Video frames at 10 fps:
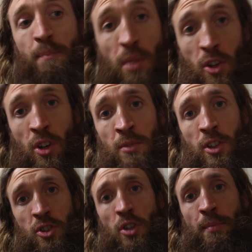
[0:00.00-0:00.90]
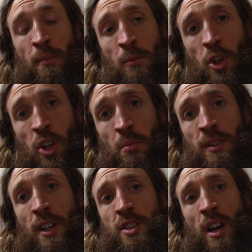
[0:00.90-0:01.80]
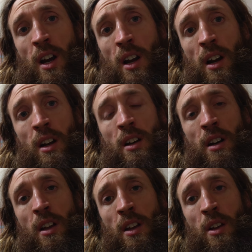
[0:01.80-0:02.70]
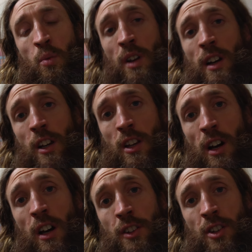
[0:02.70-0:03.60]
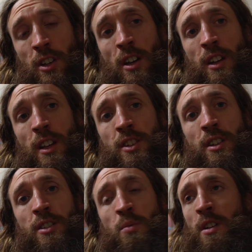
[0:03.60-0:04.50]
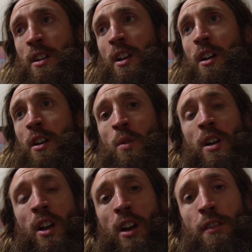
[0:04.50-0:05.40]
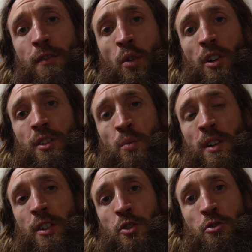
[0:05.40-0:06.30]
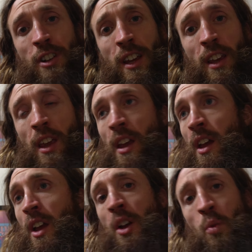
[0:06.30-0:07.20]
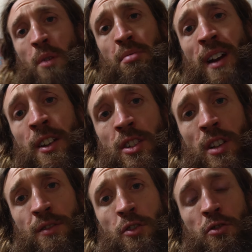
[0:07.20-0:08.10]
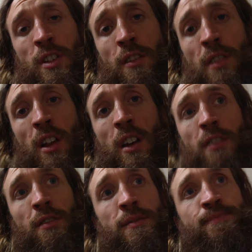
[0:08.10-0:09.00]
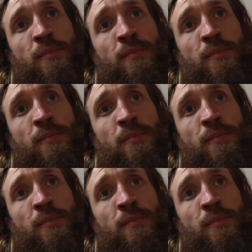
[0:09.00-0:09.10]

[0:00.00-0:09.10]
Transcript: Become the superhuman that you are. We are gods or goddesses. We're life force. We're the tree. We're branches of the tree of life.